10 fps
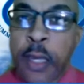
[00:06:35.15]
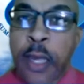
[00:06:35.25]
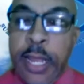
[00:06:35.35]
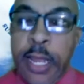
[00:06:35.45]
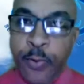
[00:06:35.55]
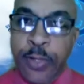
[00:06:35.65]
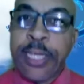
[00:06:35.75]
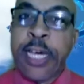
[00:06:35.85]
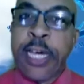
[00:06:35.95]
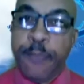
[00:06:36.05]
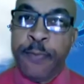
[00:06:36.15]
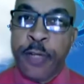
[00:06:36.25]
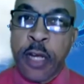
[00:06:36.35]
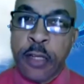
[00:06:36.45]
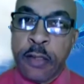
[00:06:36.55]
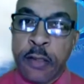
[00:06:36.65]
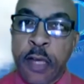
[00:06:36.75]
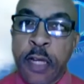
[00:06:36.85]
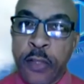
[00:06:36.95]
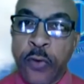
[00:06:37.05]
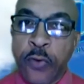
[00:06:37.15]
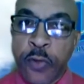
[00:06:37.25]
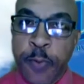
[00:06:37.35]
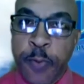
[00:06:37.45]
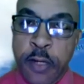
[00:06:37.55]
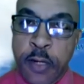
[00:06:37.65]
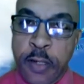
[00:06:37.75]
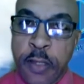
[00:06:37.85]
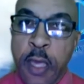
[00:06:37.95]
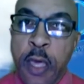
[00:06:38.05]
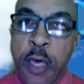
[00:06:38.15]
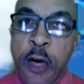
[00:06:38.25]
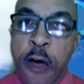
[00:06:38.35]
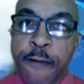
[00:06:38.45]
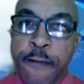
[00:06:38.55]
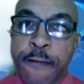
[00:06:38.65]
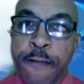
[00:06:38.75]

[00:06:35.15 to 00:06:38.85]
and put captions on those pictures of